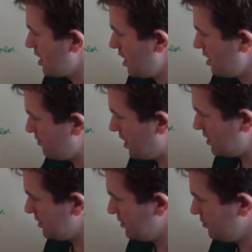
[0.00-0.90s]
a
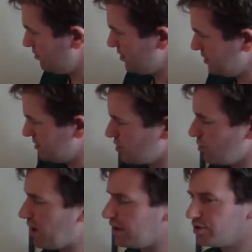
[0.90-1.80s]
polynomial, so
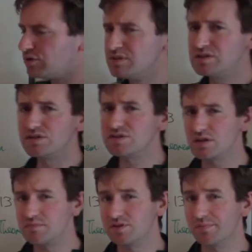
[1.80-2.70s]
polynomials are
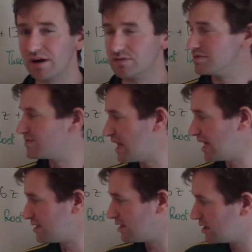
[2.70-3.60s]
sums of powers of
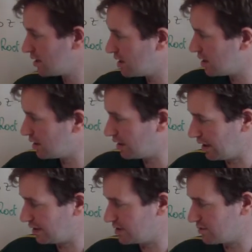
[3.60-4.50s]
z,
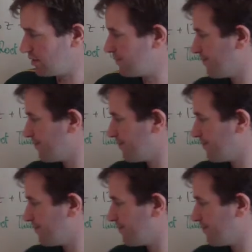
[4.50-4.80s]
like this one.